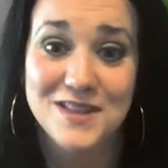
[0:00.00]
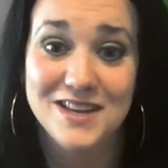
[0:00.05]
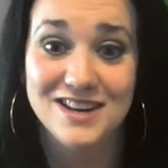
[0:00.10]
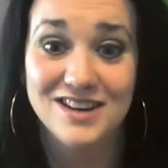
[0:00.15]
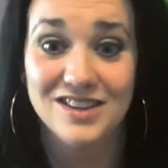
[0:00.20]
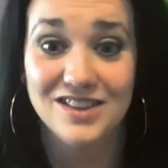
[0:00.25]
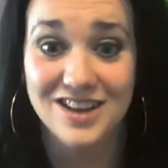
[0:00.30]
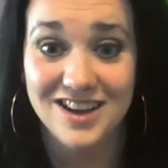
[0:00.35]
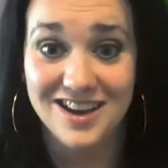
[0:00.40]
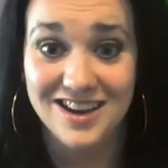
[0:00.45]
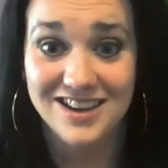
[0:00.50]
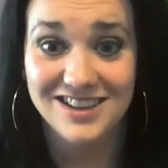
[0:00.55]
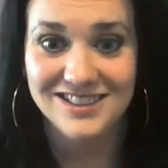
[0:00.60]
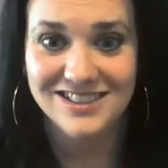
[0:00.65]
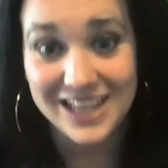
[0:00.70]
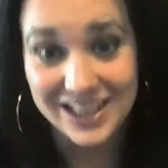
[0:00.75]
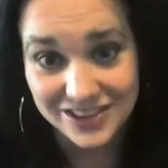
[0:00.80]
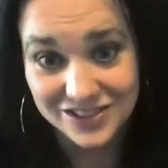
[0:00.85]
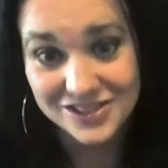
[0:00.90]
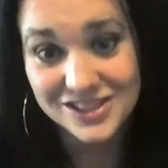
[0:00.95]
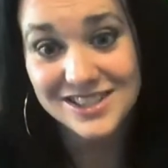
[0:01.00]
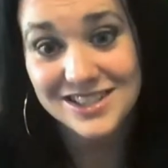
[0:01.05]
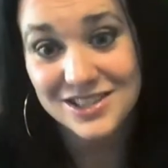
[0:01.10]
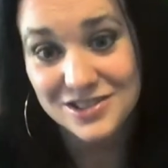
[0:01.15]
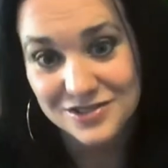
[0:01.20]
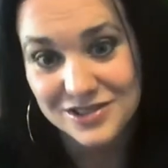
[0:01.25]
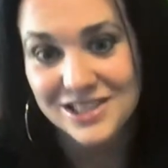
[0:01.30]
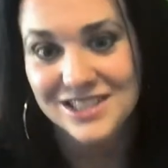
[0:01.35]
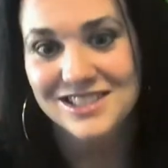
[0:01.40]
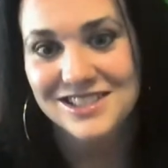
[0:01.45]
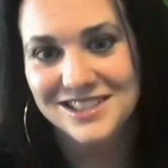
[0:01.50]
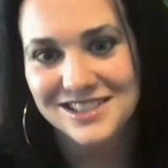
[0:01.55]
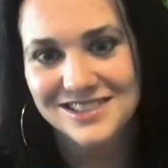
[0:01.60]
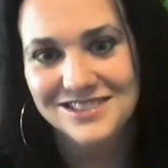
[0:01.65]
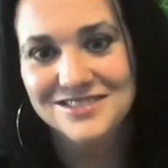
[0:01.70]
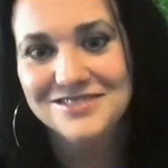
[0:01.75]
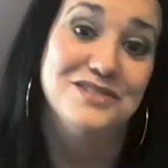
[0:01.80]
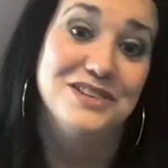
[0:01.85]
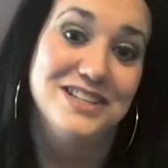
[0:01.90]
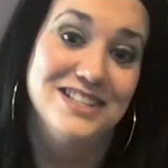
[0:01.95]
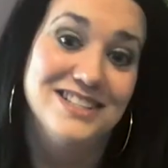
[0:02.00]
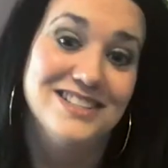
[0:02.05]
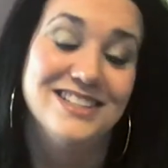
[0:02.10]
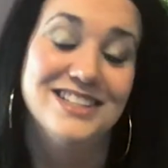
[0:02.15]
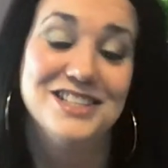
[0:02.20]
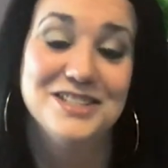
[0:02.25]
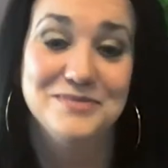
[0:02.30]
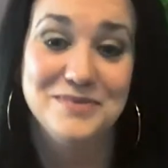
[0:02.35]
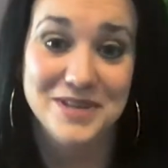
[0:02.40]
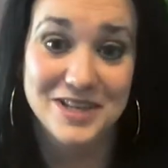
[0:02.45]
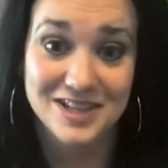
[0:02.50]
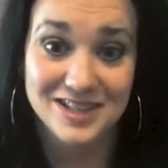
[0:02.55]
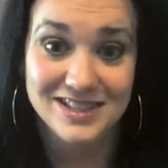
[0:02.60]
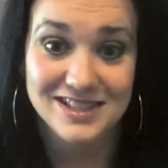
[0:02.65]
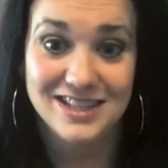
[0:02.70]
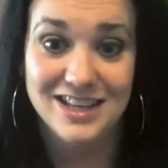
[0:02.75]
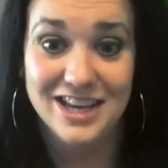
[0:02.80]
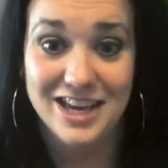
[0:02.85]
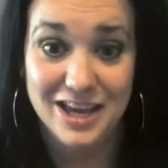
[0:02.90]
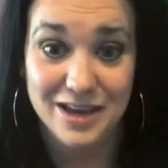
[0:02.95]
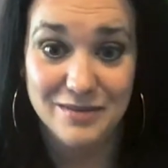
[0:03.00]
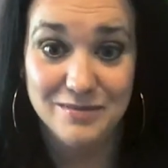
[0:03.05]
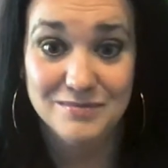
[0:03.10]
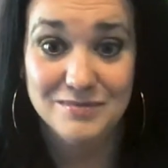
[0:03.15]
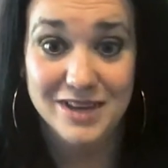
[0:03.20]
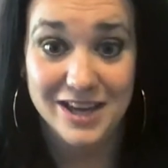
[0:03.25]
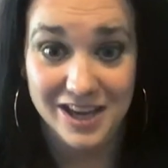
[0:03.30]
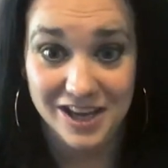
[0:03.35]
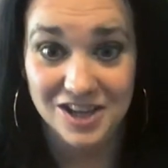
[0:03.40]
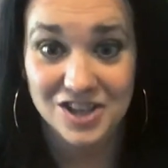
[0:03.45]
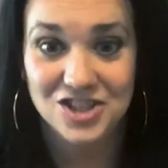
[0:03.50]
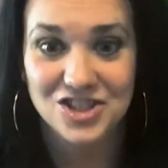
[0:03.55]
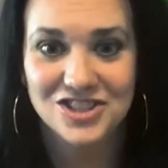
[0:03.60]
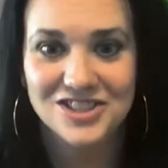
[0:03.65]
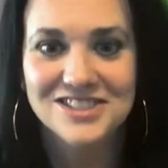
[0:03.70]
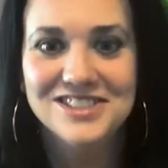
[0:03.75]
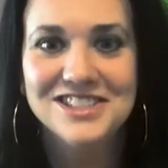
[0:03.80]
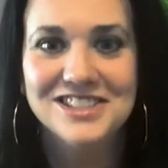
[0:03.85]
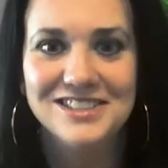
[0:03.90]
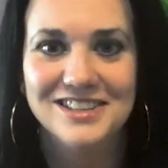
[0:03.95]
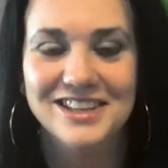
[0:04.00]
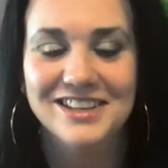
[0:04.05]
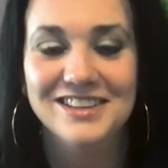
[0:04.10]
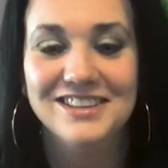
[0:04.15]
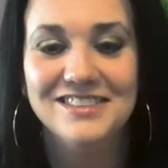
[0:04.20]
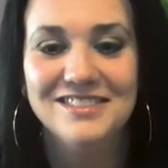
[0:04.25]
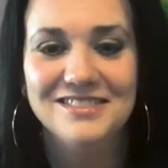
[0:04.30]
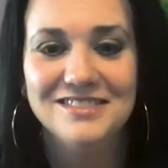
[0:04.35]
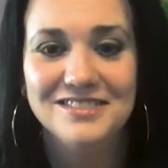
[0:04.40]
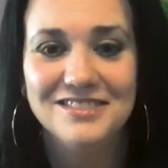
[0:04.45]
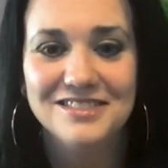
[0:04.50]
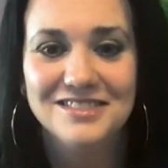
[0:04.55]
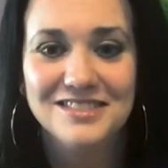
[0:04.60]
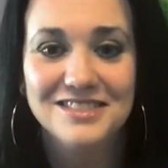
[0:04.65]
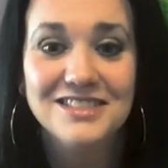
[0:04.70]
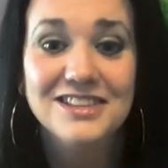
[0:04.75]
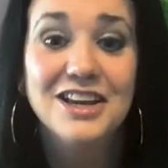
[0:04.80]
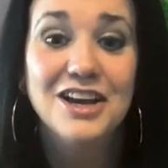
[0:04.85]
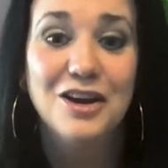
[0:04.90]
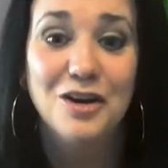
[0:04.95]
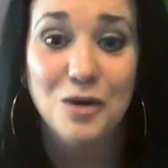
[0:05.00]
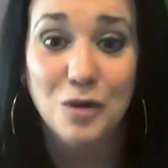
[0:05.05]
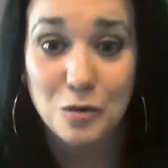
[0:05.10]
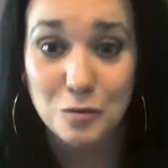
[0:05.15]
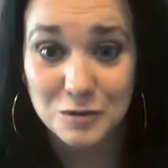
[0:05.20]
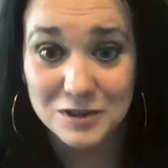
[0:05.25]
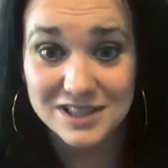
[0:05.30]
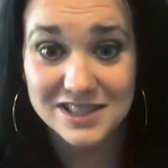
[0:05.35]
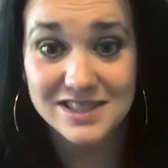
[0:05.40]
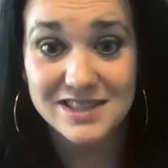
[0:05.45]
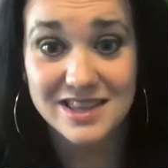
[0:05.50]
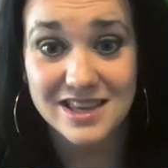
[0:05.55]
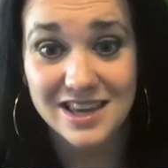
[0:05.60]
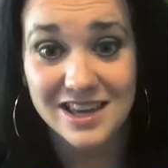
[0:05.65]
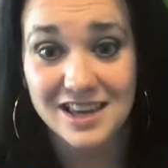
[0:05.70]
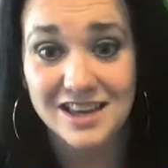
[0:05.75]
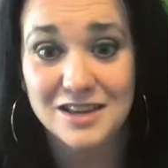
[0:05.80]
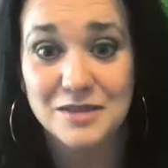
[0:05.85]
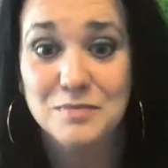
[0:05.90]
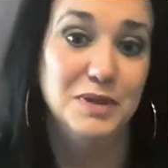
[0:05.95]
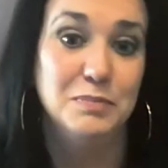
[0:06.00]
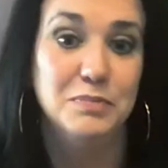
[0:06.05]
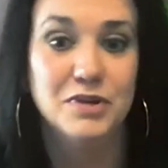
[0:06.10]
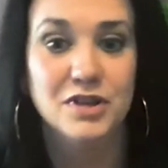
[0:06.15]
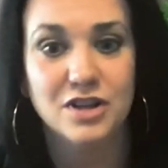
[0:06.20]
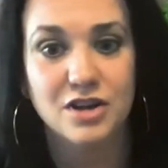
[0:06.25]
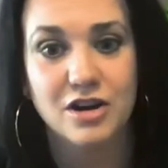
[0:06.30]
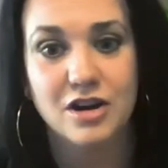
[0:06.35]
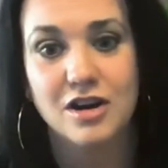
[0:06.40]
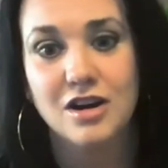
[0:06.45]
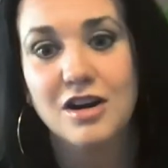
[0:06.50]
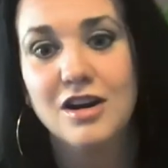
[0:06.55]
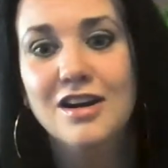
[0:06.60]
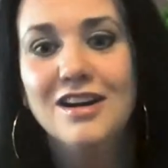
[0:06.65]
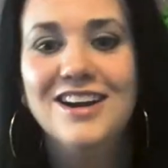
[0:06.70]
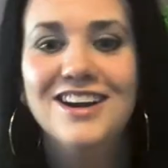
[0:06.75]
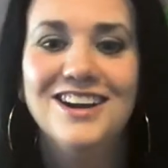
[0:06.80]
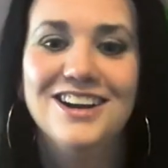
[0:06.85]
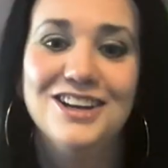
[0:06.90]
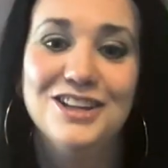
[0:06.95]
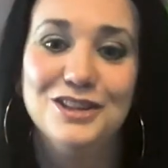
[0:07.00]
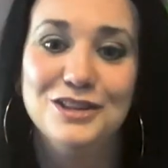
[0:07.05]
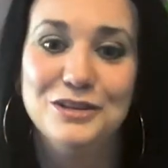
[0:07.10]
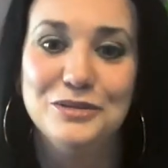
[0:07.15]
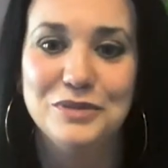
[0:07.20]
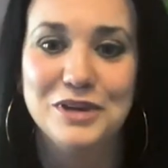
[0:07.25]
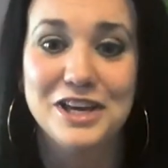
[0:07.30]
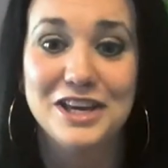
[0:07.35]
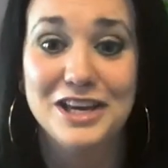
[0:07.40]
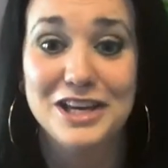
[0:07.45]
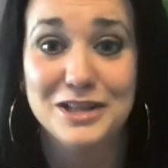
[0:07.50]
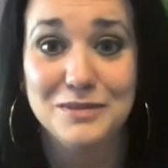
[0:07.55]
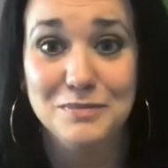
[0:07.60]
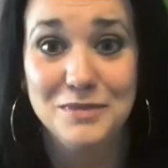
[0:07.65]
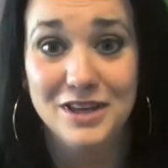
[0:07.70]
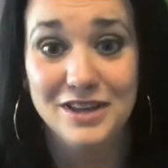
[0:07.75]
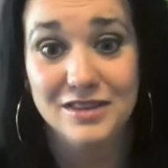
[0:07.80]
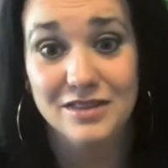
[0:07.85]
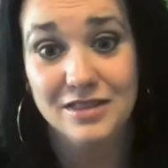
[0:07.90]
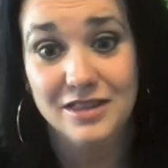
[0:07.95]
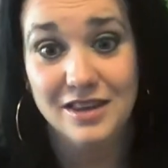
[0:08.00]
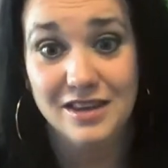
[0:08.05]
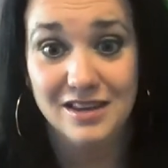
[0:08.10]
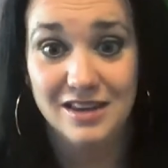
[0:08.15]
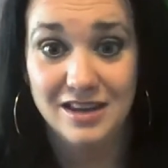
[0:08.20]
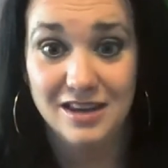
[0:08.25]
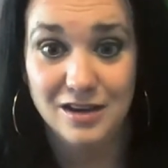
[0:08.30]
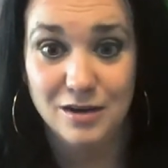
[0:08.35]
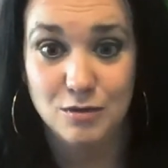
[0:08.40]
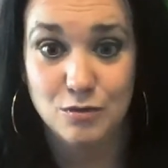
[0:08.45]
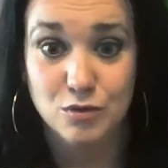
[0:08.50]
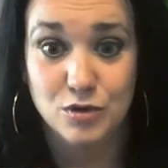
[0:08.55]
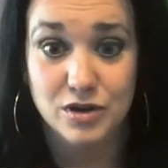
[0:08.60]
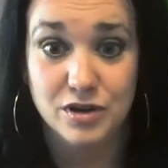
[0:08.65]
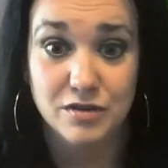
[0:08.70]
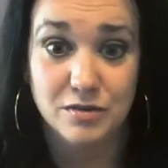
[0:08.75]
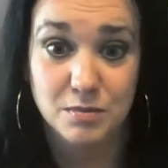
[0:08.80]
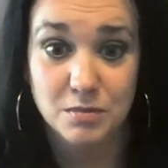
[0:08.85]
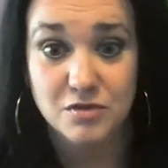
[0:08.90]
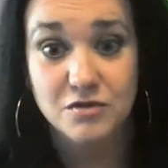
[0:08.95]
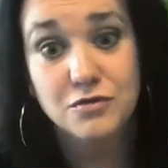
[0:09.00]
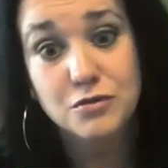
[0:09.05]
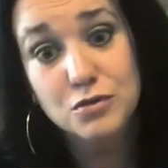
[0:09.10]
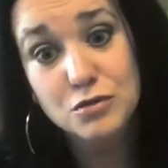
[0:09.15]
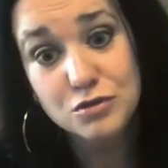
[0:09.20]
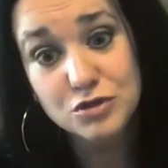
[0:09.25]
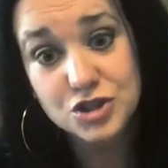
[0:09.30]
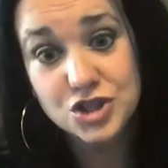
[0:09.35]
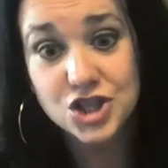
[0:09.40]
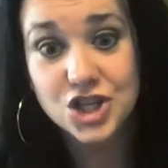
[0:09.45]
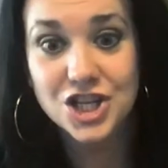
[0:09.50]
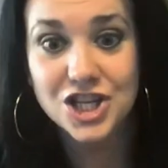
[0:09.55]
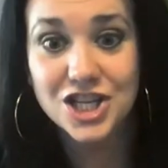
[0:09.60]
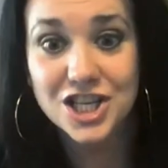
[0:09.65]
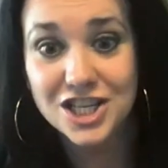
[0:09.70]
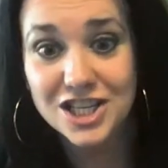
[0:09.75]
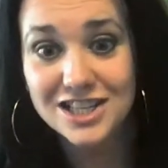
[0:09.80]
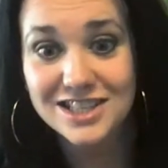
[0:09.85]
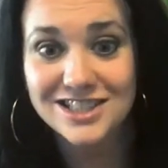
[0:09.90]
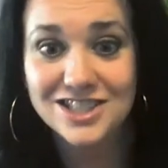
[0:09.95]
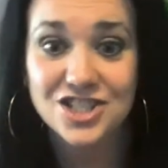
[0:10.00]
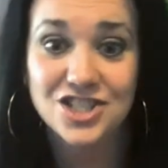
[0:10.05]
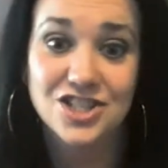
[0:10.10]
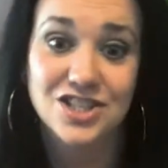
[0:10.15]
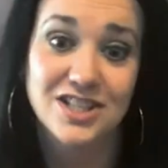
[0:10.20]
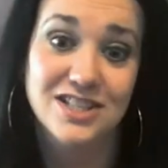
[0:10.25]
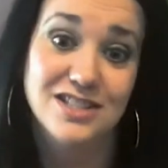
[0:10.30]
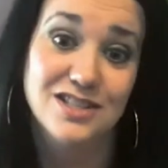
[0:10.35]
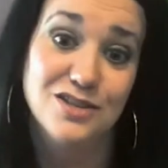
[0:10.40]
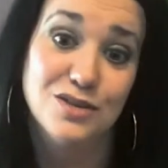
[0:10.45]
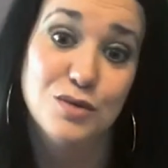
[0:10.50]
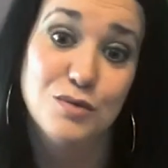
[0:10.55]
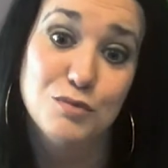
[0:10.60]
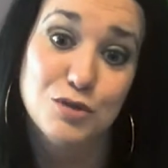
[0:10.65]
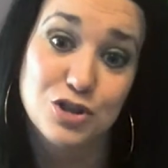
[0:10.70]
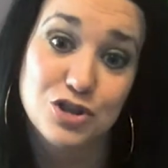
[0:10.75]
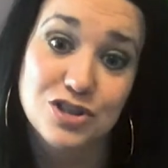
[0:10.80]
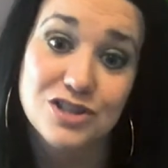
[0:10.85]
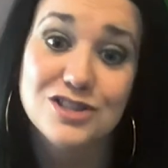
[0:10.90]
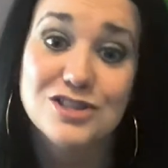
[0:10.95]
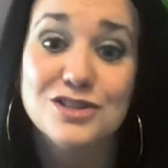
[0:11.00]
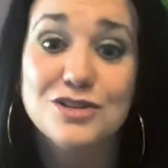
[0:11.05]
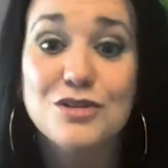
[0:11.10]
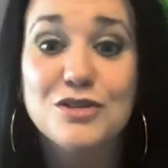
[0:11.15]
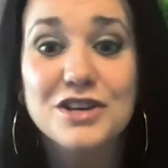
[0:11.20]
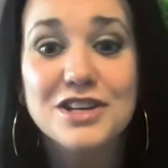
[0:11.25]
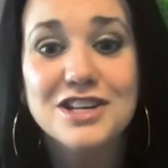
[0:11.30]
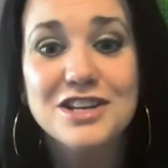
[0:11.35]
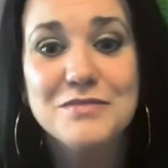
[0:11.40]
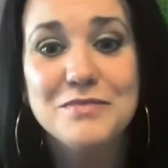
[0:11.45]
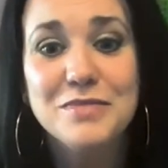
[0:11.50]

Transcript: that a lot. And there is a reason. Reason is because I am anxious and I always think people are looking at me and thinking what a fool she is. She doesn't know what she's talking